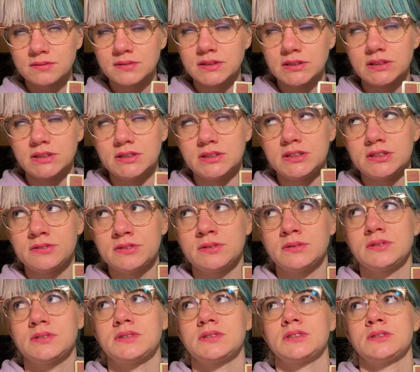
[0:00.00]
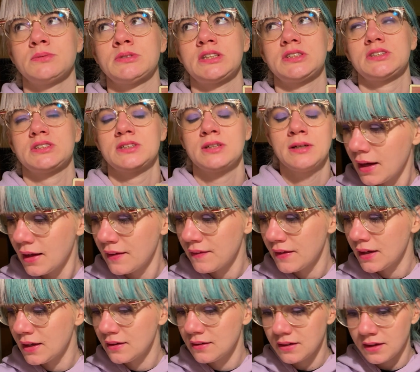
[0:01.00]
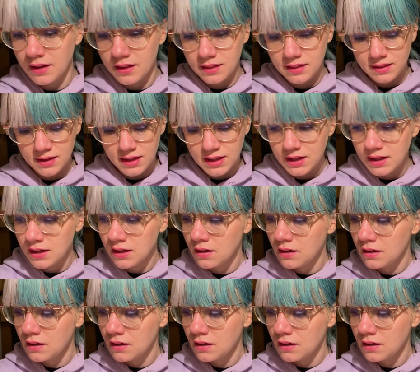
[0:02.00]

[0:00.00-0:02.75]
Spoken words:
I love them so much. And then the